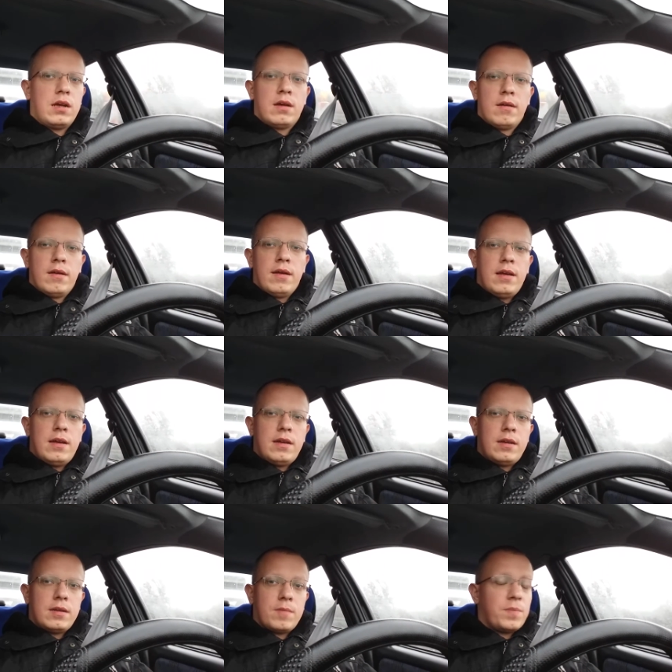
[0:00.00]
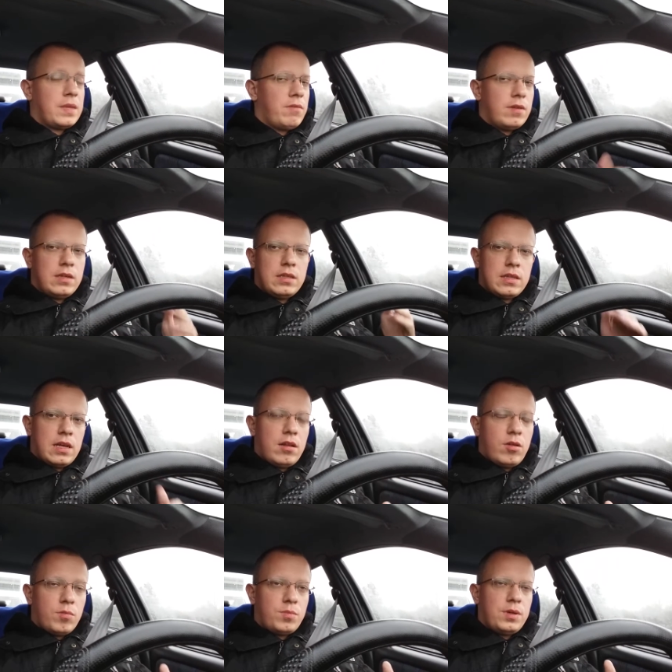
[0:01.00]
Even in the
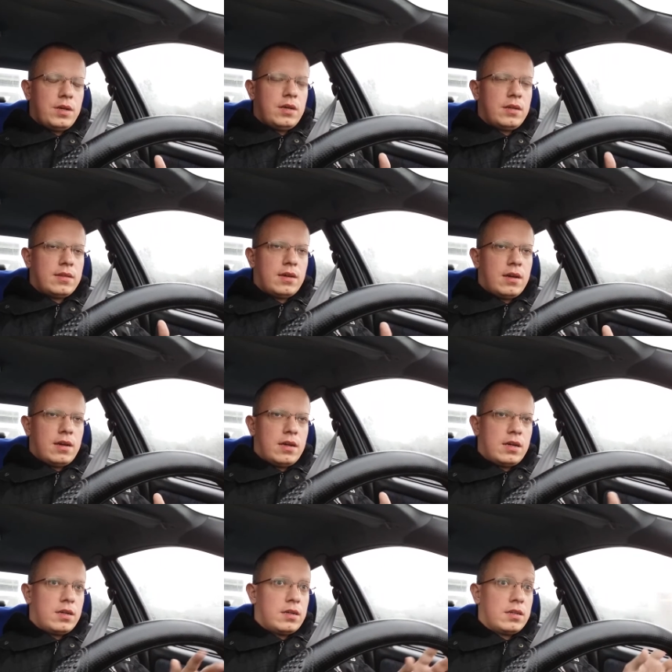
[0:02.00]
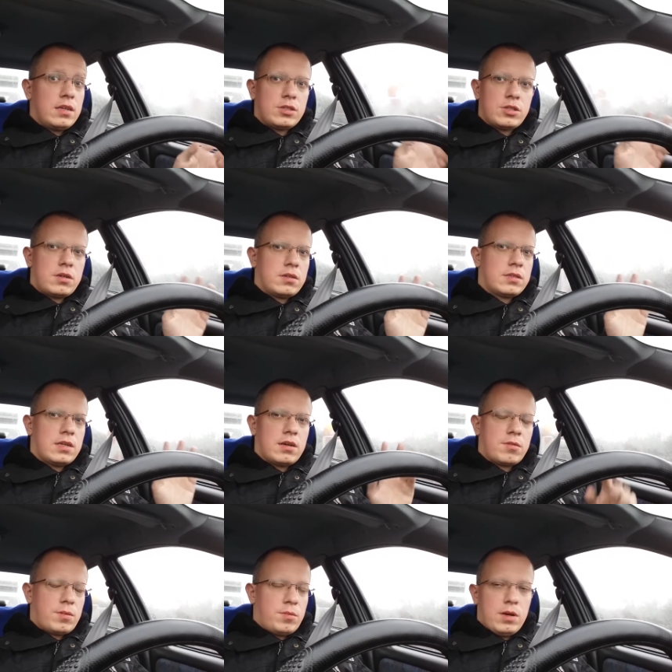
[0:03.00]
lobby, the chairs
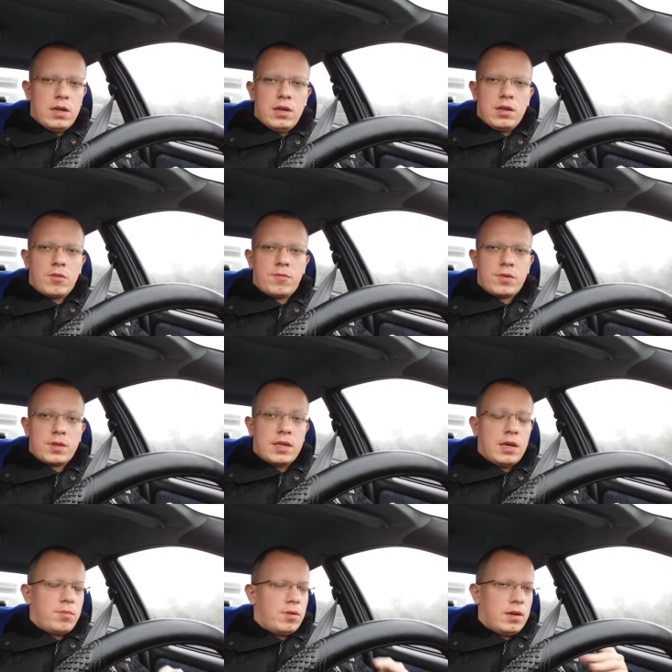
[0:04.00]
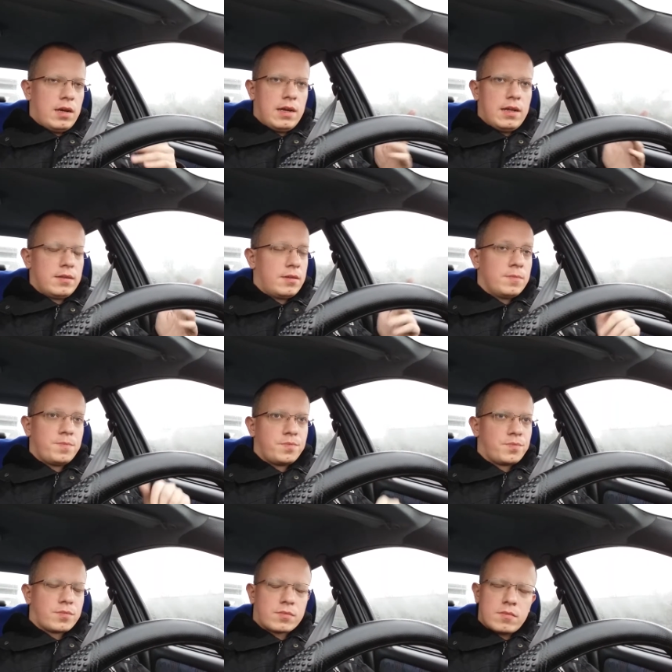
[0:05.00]
are really comfortable, and
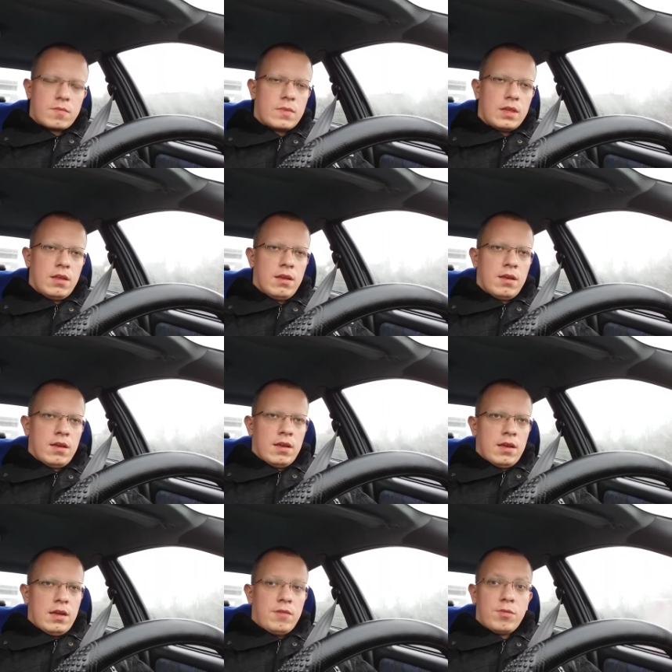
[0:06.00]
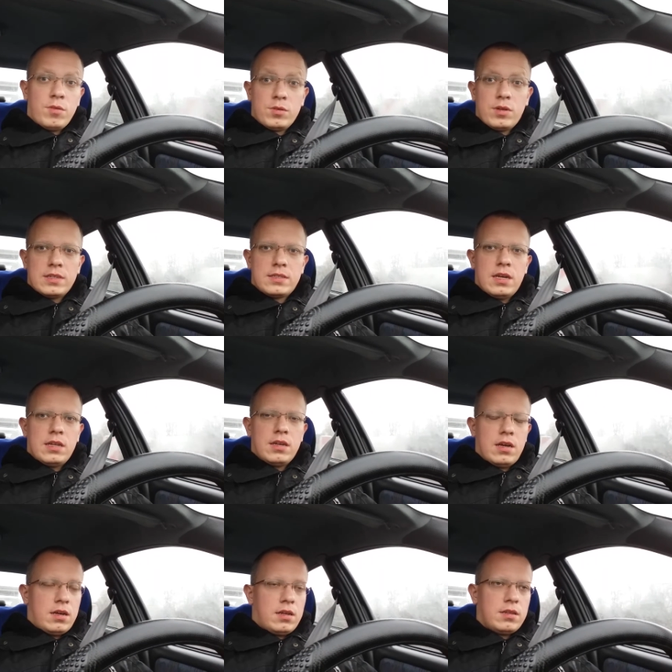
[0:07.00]
if you want to stay
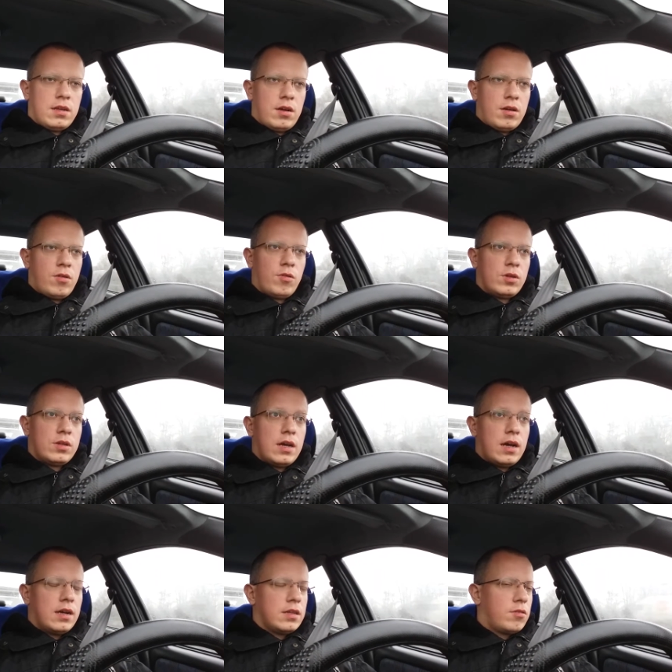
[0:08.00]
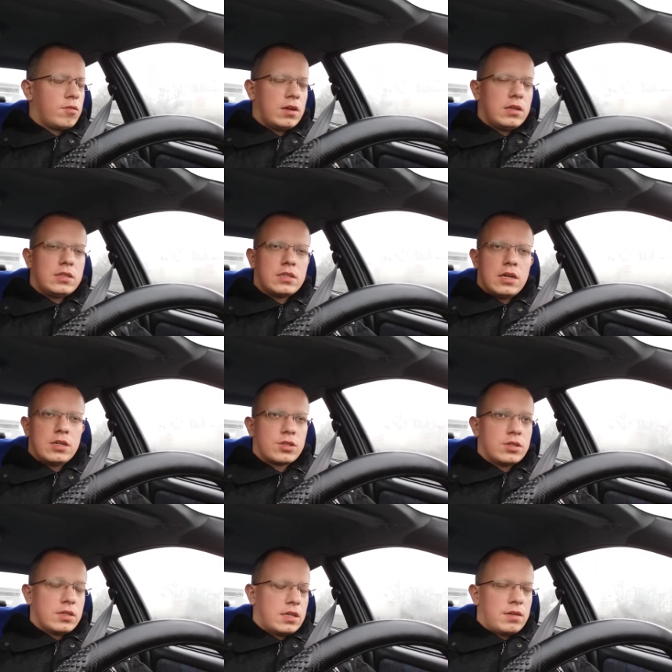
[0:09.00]
the whole night,
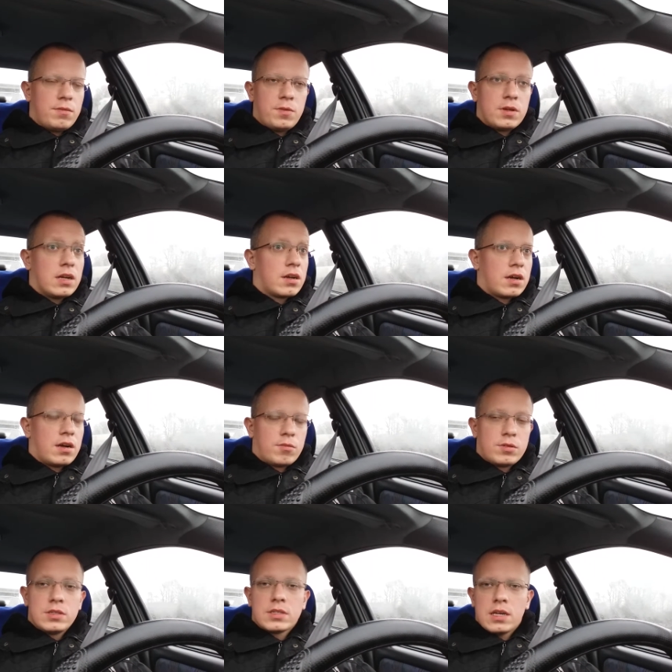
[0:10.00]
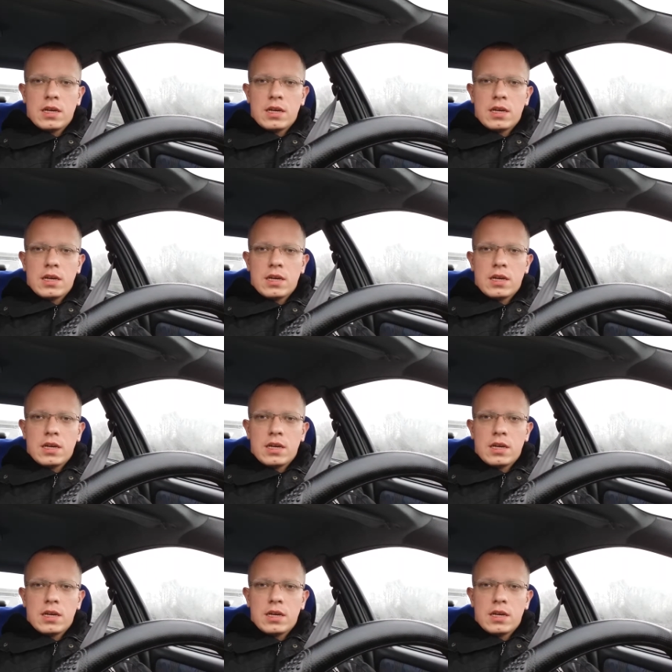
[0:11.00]
localization that everything around is